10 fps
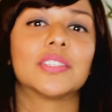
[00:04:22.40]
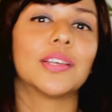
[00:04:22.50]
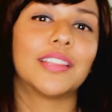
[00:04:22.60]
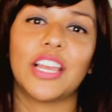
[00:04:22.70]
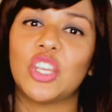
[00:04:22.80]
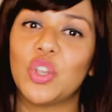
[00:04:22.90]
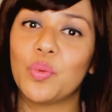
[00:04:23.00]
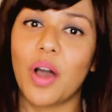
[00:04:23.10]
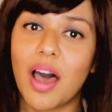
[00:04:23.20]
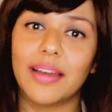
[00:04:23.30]
so that
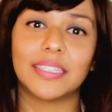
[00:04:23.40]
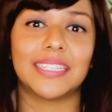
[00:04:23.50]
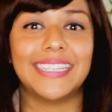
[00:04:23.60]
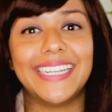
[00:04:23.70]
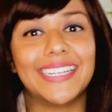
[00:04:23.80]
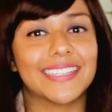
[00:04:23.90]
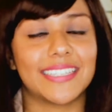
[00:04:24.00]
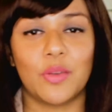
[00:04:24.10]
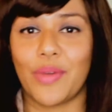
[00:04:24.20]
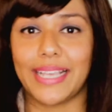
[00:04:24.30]
you aren't
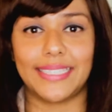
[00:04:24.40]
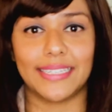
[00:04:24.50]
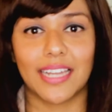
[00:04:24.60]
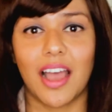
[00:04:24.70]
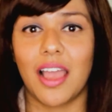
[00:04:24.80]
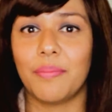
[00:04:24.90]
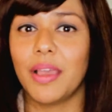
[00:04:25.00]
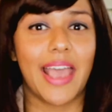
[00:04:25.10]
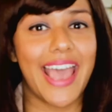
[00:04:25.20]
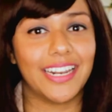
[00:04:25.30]
needlessly wasting time,